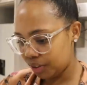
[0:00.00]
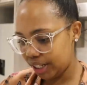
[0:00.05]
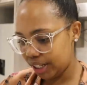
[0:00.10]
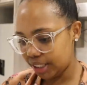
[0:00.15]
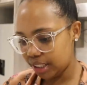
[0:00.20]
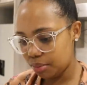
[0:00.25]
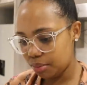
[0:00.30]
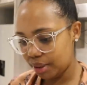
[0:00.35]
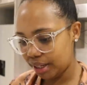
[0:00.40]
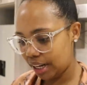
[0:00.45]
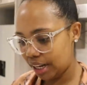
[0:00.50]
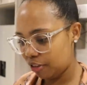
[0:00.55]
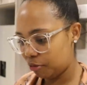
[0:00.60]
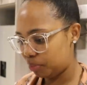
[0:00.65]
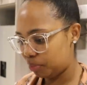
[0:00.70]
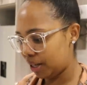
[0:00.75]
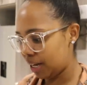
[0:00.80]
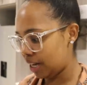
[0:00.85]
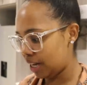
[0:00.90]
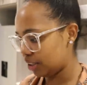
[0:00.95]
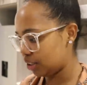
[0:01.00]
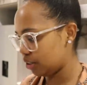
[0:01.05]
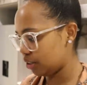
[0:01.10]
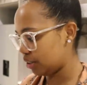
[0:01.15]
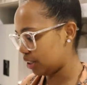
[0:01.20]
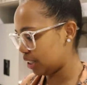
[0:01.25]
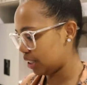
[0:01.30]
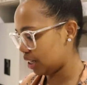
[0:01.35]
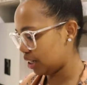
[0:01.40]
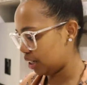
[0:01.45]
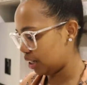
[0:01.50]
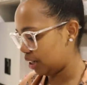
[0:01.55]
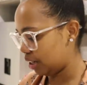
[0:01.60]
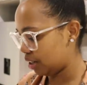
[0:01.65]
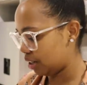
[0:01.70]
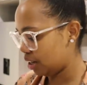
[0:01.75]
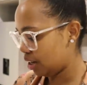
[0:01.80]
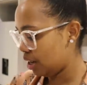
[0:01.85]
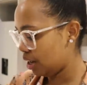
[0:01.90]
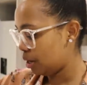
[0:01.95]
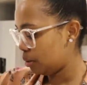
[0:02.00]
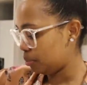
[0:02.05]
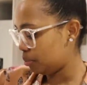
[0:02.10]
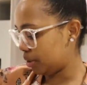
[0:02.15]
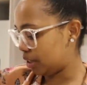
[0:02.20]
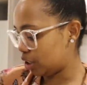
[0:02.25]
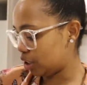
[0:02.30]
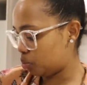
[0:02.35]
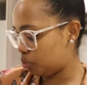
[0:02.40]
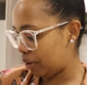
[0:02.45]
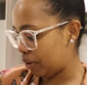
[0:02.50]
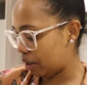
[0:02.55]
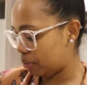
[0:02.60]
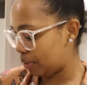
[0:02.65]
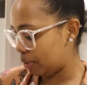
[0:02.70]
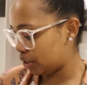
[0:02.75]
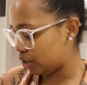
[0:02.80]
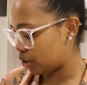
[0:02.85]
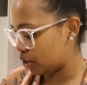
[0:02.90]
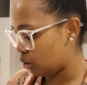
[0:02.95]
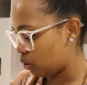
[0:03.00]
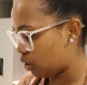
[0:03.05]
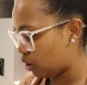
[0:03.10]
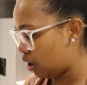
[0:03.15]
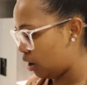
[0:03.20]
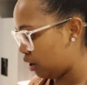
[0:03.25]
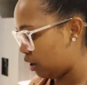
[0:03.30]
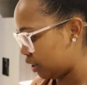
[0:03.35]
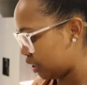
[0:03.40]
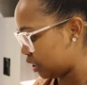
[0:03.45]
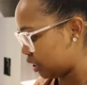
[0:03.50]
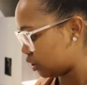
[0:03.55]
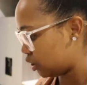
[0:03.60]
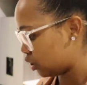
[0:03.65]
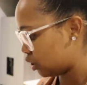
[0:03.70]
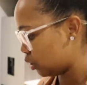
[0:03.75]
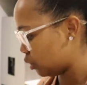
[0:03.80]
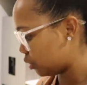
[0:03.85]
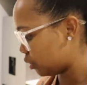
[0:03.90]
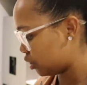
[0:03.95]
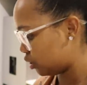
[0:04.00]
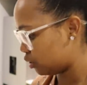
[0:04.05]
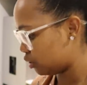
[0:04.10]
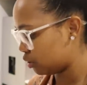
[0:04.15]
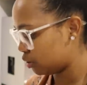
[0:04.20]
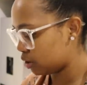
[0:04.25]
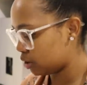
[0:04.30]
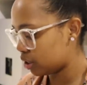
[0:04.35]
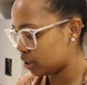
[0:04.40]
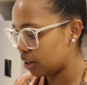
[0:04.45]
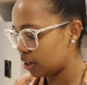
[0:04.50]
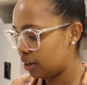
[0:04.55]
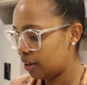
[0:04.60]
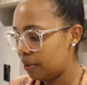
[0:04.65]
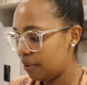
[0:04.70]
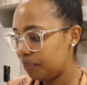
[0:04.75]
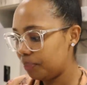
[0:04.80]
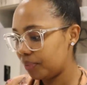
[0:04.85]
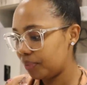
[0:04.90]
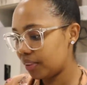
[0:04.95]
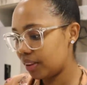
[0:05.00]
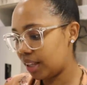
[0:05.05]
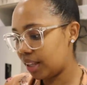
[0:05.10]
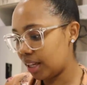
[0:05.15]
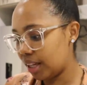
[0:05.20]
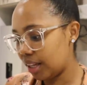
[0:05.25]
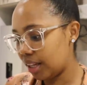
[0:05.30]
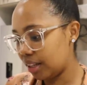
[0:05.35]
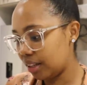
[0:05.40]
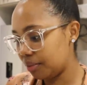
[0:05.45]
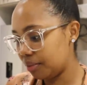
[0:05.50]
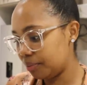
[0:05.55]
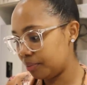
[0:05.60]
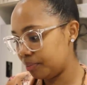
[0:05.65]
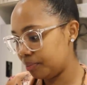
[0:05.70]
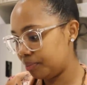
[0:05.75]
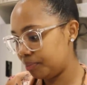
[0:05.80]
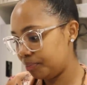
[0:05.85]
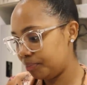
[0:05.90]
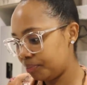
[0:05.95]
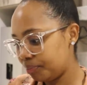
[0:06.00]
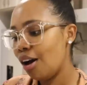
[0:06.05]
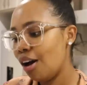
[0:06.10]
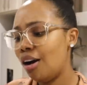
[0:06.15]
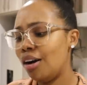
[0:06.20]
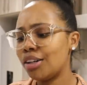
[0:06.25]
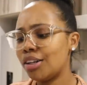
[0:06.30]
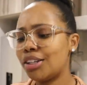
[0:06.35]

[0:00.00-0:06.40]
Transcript: Venice might have plans on Sunday but this break my soul card is so cute then oh